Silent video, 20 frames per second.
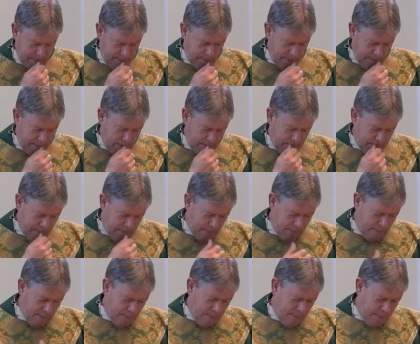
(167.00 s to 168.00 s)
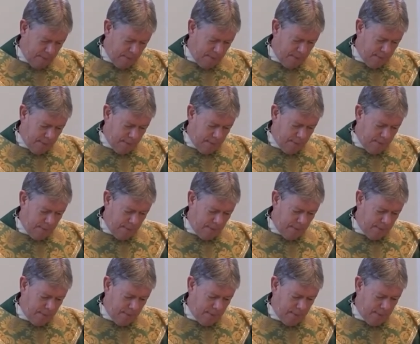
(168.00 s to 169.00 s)

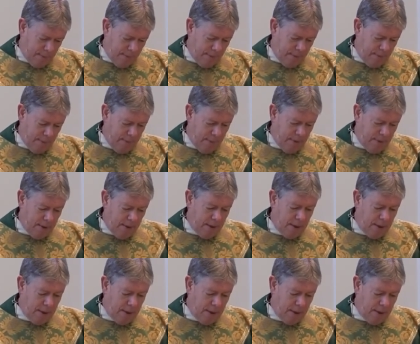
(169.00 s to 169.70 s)
(silence)